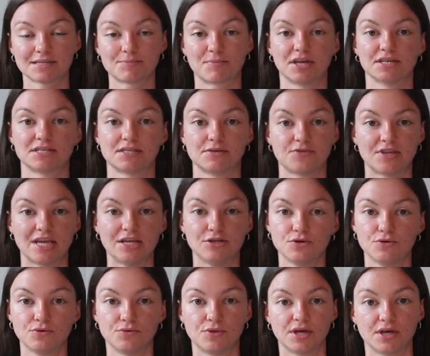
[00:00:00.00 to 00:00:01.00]
because if they
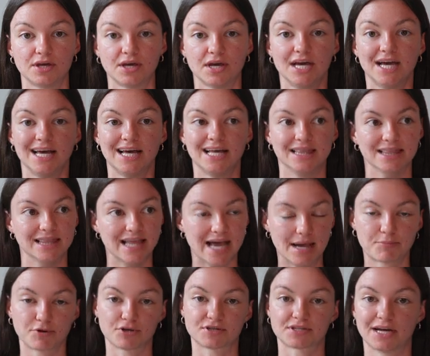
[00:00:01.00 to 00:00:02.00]
do the
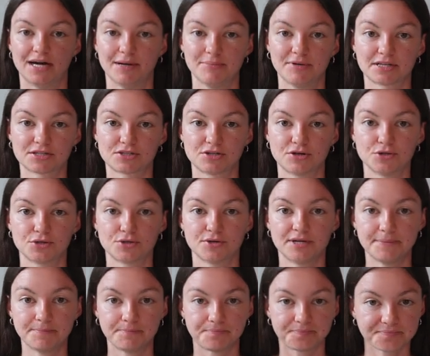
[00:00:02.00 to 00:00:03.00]
laparoscopic
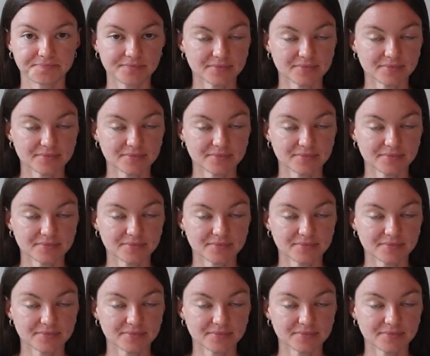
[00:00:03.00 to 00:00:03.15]
surgery,